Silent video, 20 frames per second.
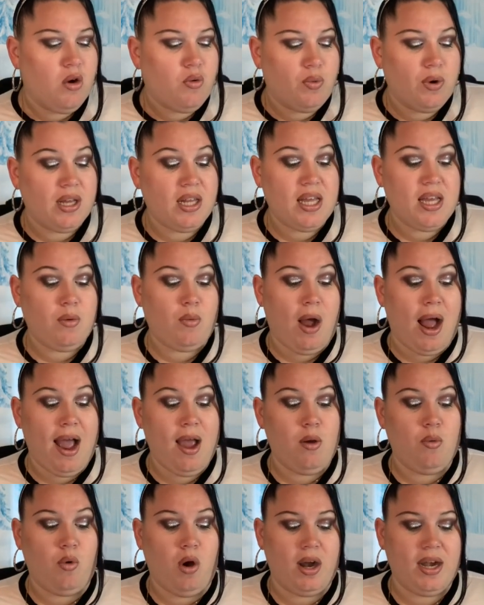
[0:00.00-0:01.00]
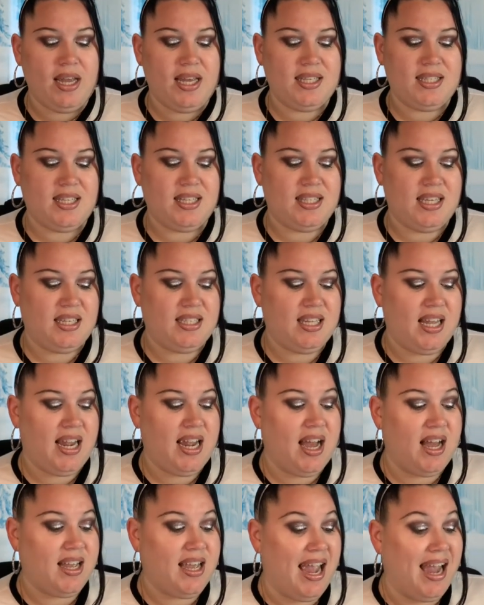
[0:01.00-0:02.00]
Really why I want it is because they say
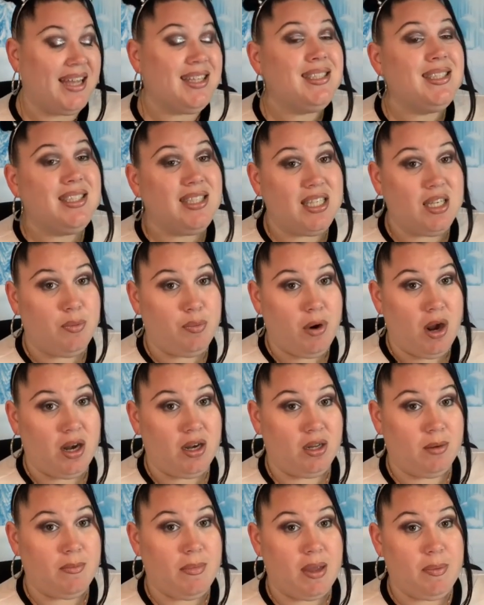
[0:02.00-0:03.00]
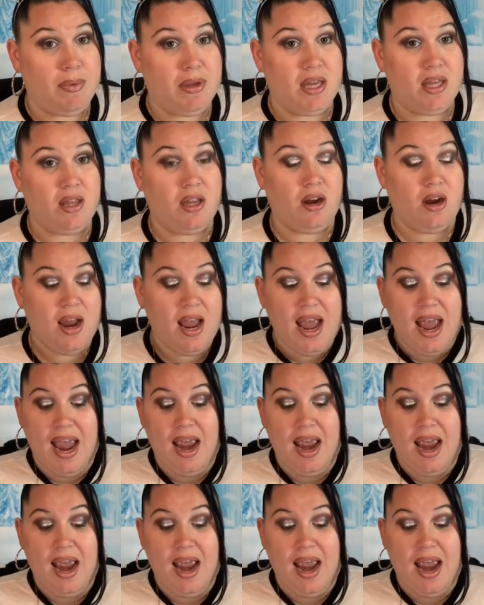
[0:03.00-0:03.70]
a Kenzie product might be in there.